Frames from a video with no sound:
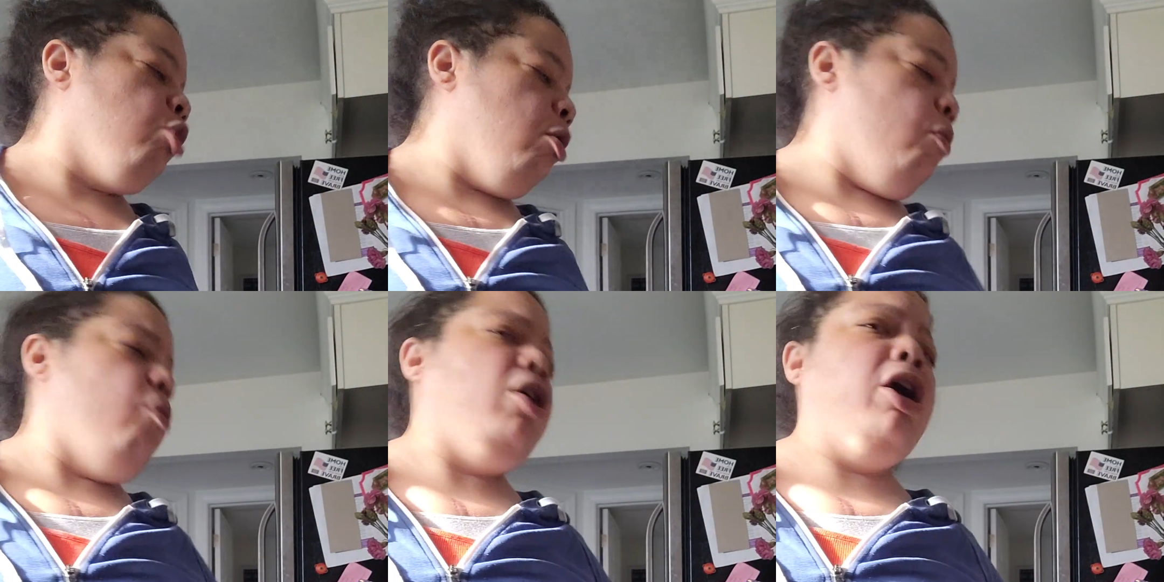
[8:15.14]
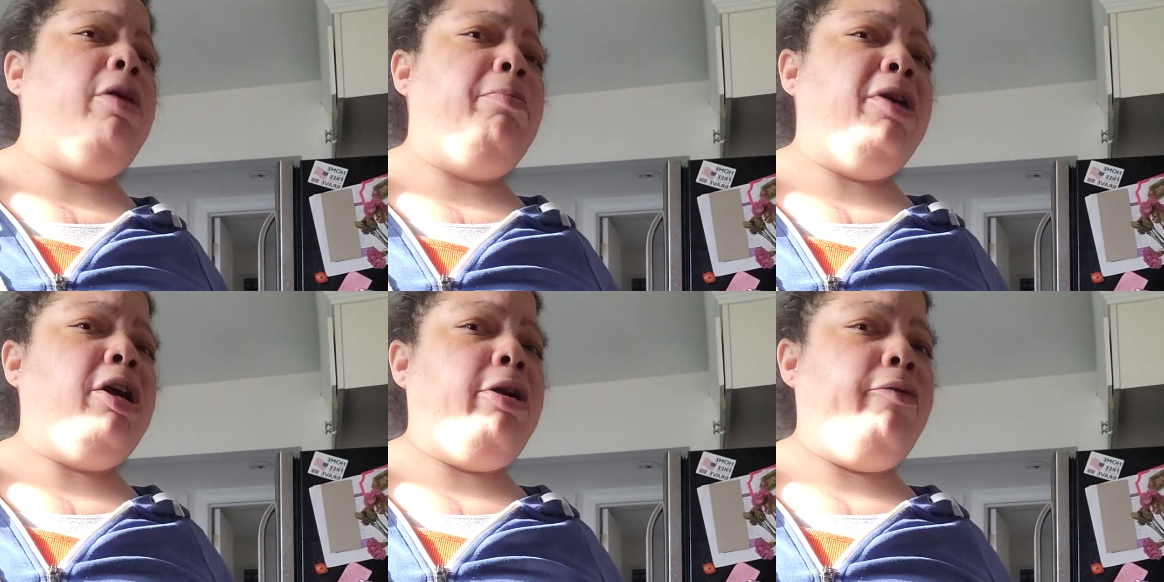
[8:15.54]
we gotta
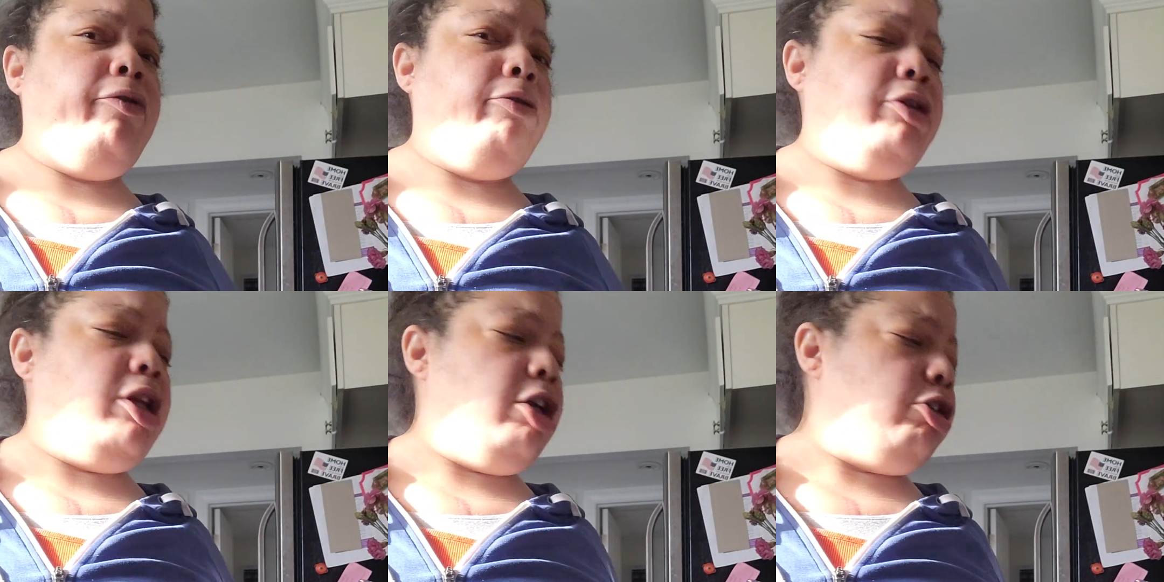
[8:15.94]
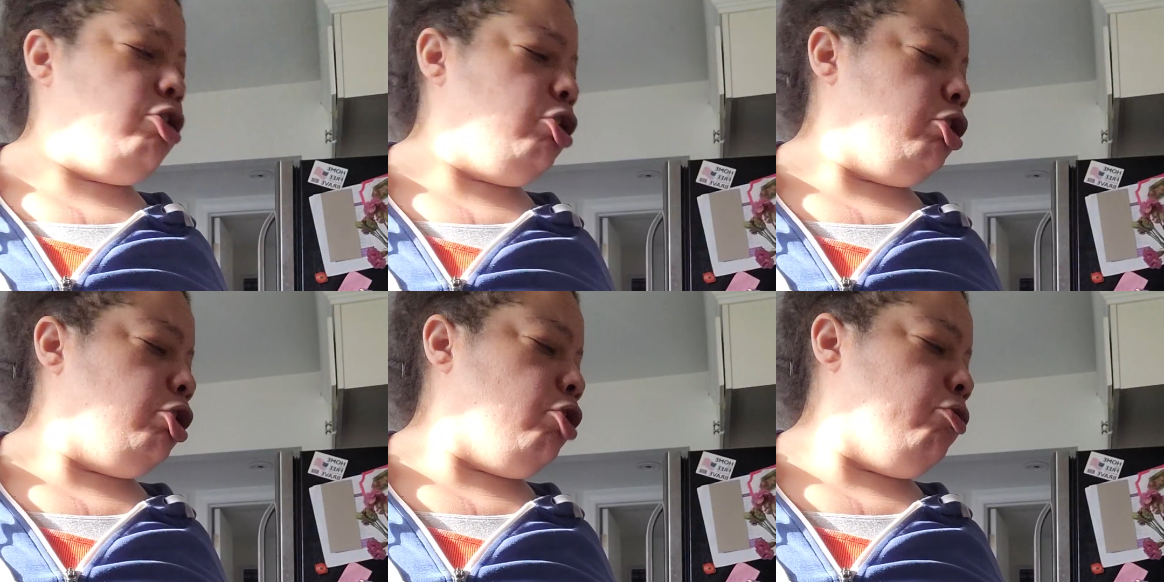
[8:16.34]
be careful with that
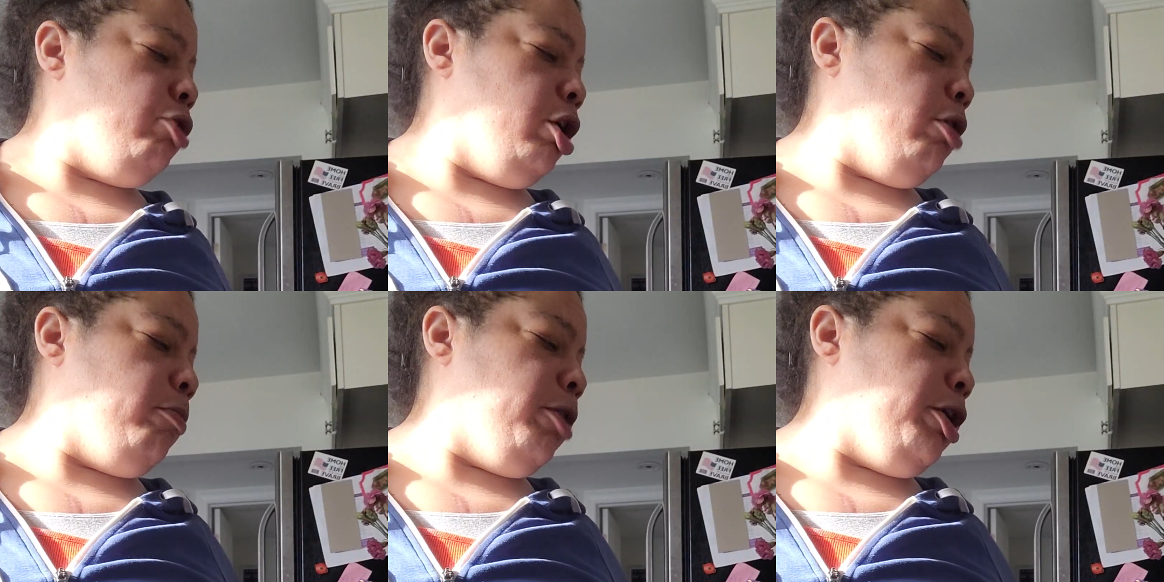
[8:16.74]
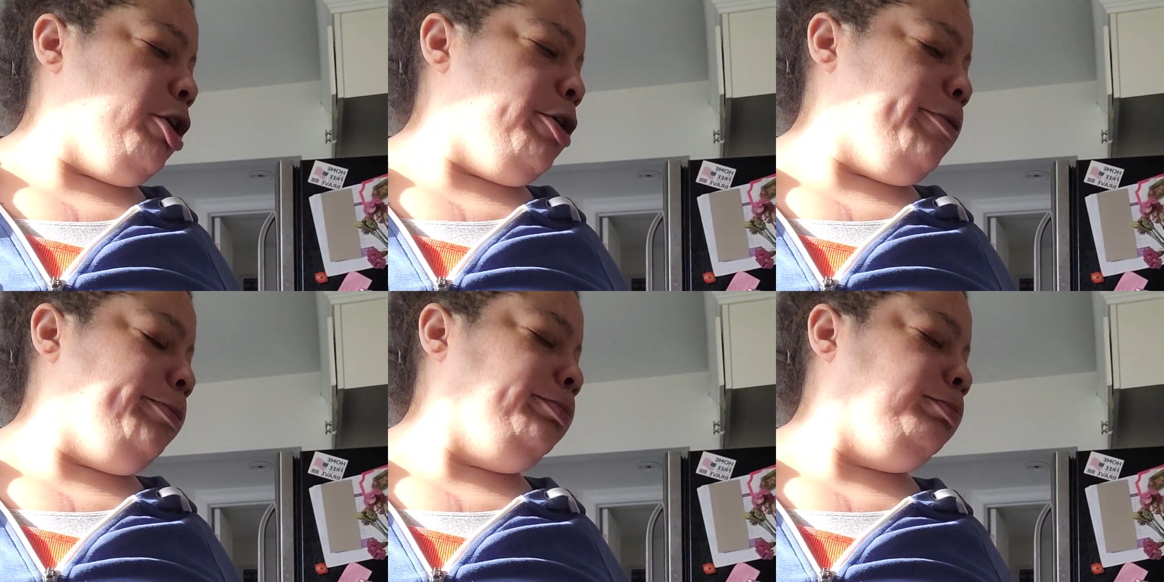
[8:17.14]
sodium, I
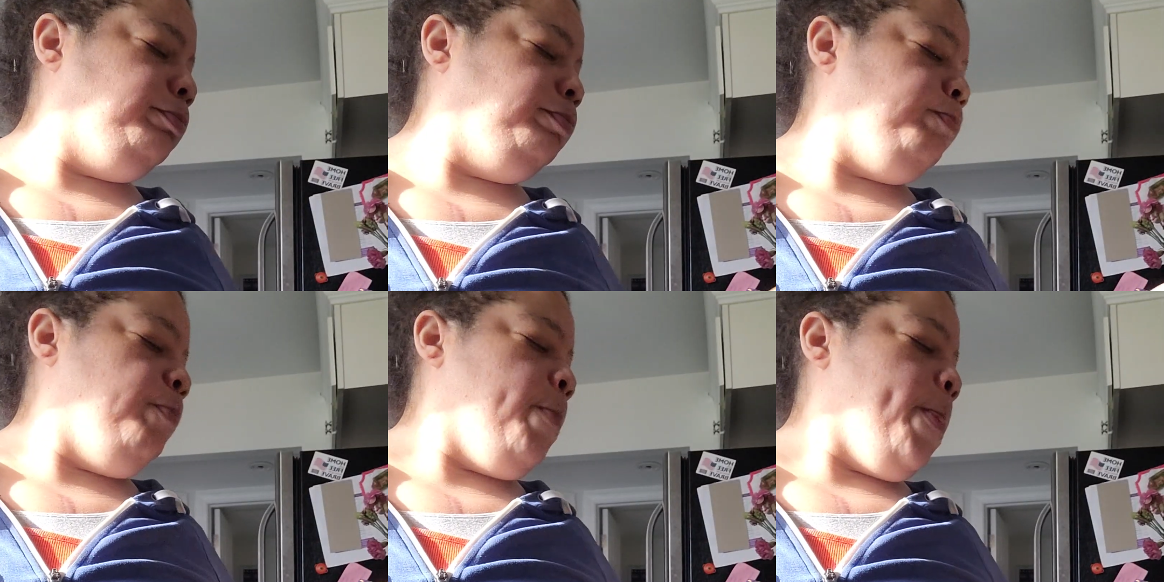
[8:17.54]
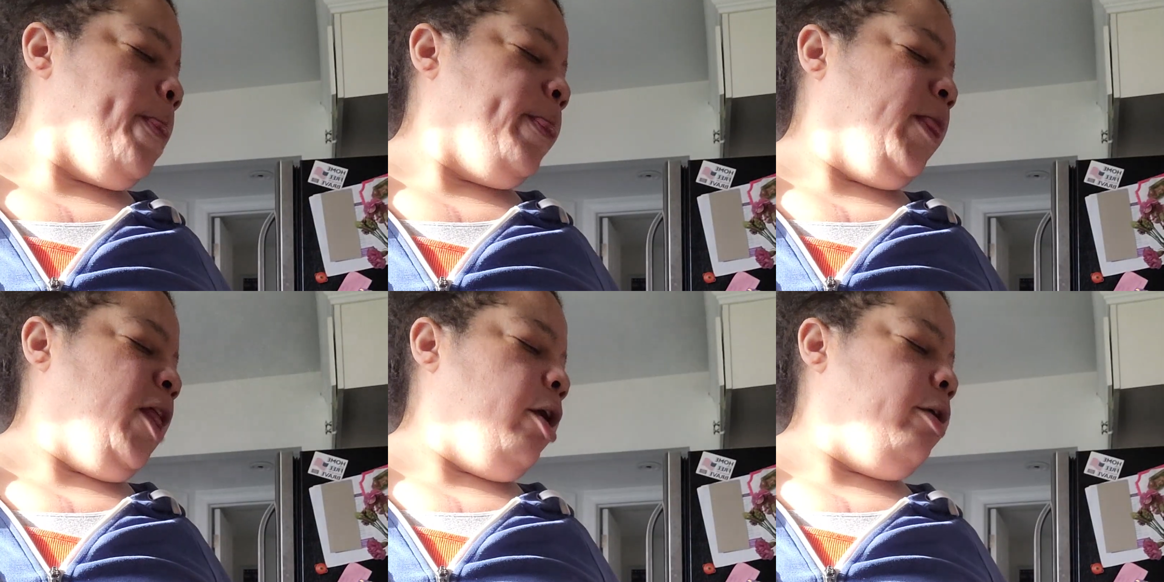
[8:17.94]
know.
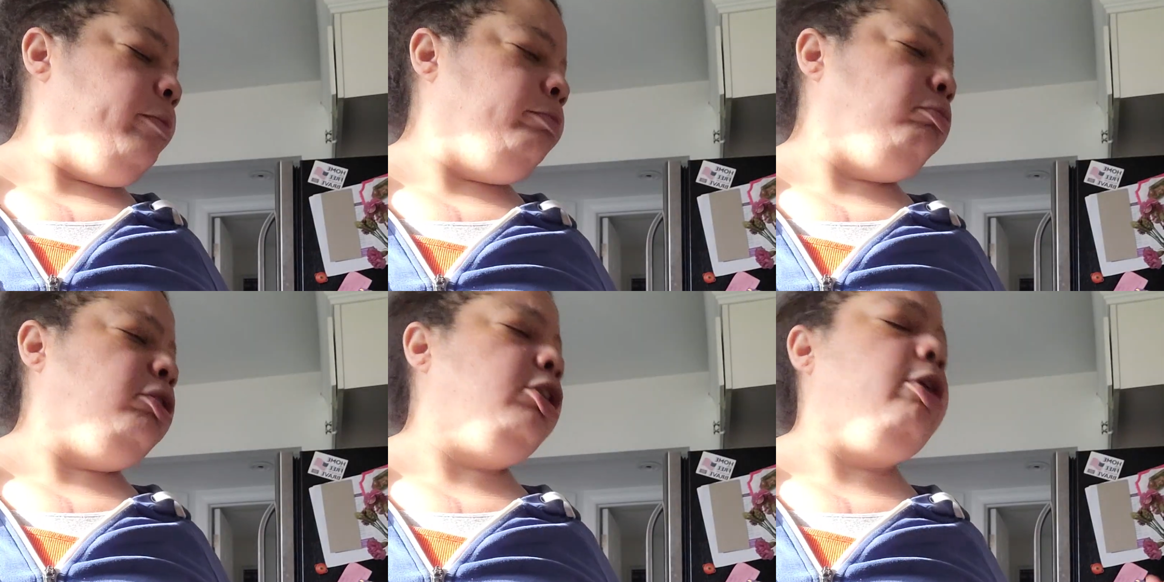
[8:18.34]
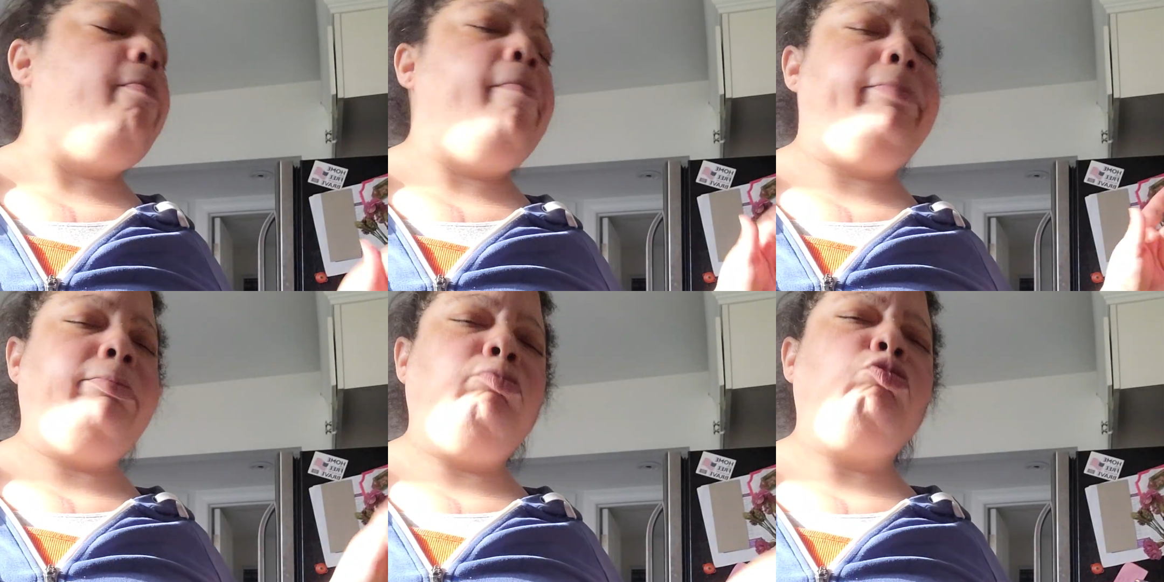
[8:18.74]
But
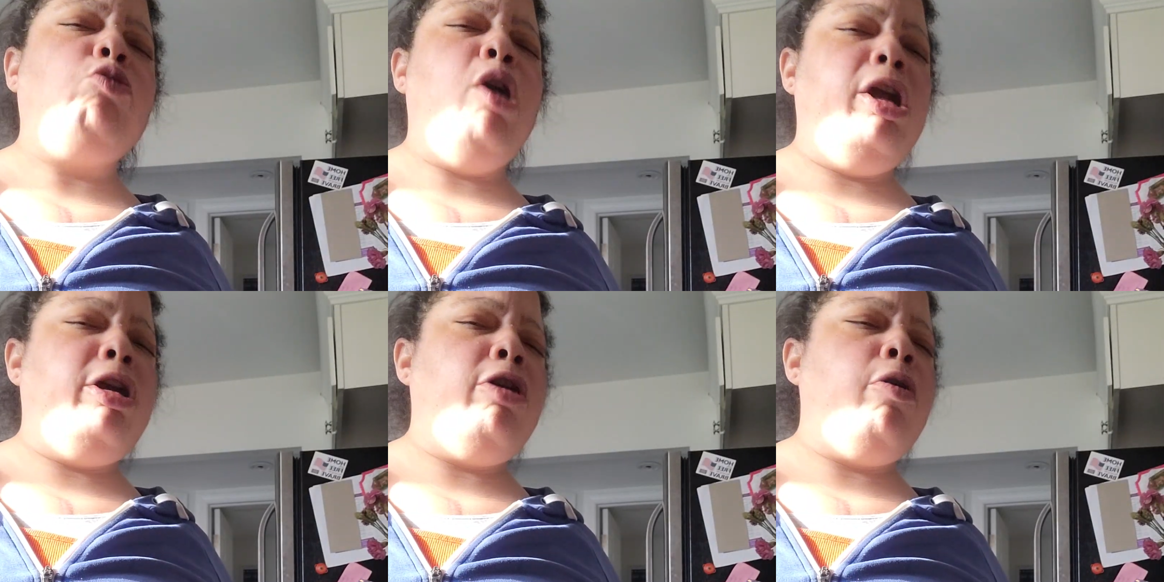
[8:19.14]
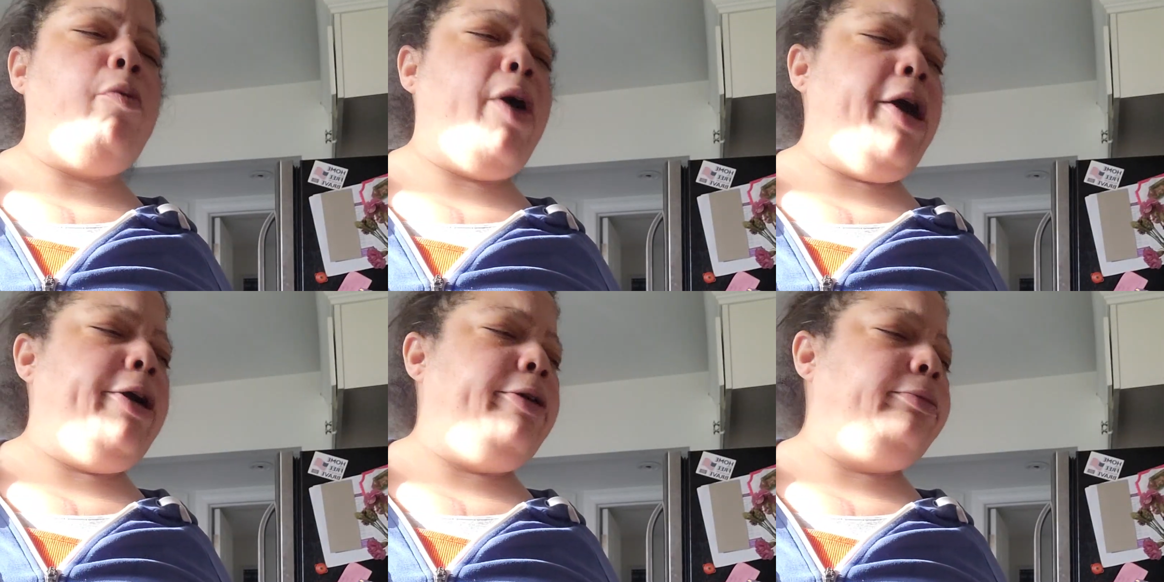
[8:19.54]
once in a
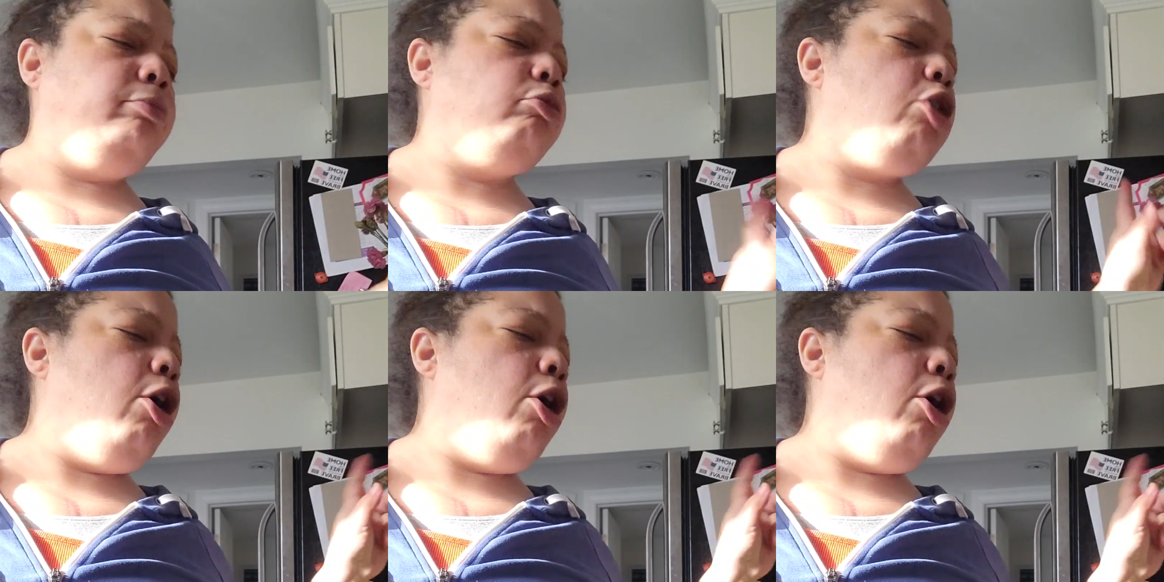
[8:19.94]
while.